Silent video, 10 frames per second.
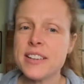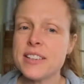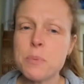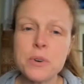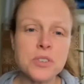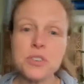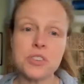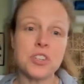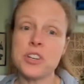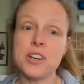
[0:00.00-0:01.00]
sports
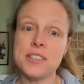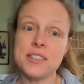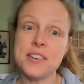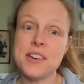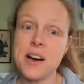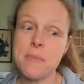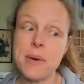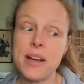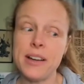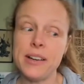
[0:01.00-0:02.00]
nutrition is not
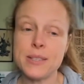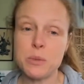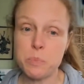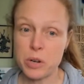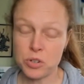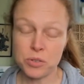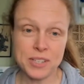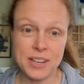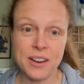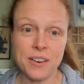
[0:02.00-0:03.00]
my
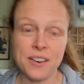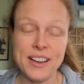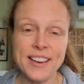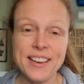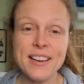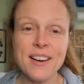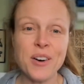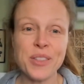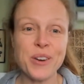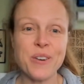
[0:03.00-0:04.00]
specialty area,
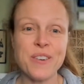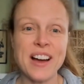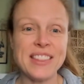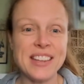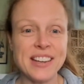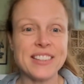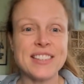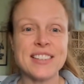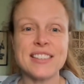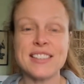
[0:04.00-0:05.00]
although I think
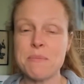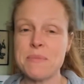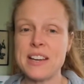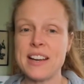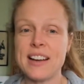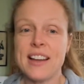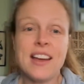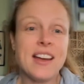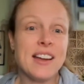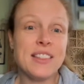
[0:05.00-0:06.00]
it's something
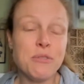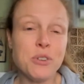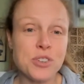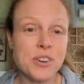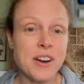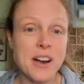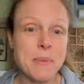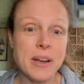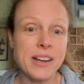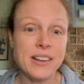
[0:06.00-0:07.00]
in the future I
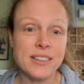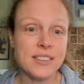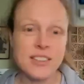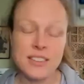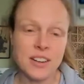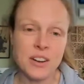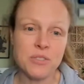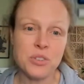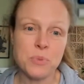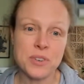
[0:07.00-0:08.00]
might,
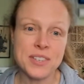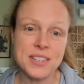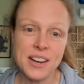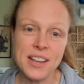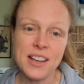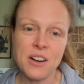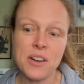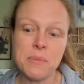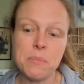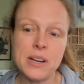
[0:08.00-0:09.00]
do more studying
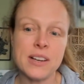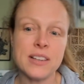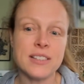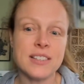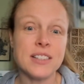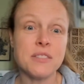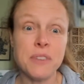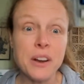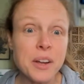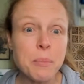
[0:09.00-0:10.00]
on because it's
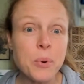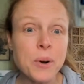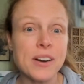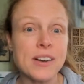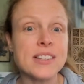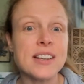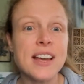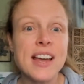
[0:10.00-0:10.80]
very important